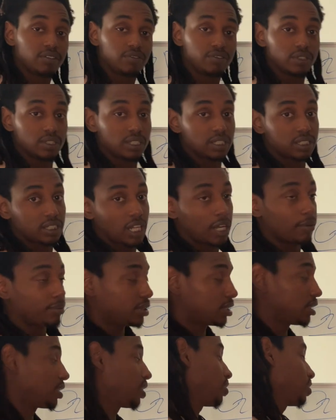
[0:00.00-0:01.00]
for this type of
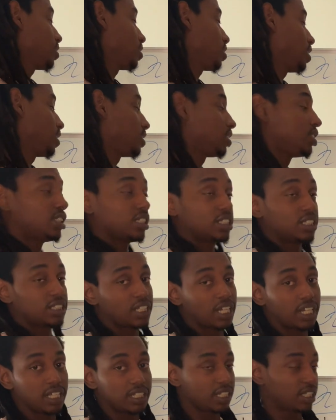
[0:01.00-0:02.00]
scenario, let's just
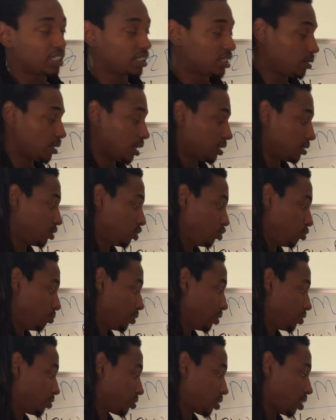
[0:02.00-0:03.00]
say that the new
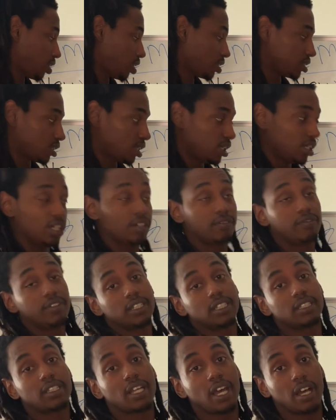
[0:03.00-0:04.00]
build costs
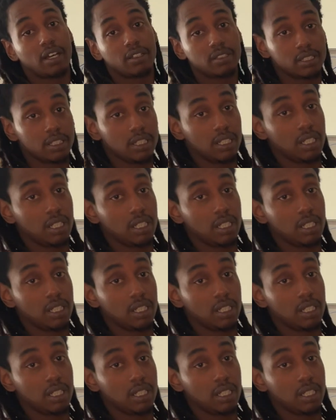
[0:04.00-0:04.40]
$150,000.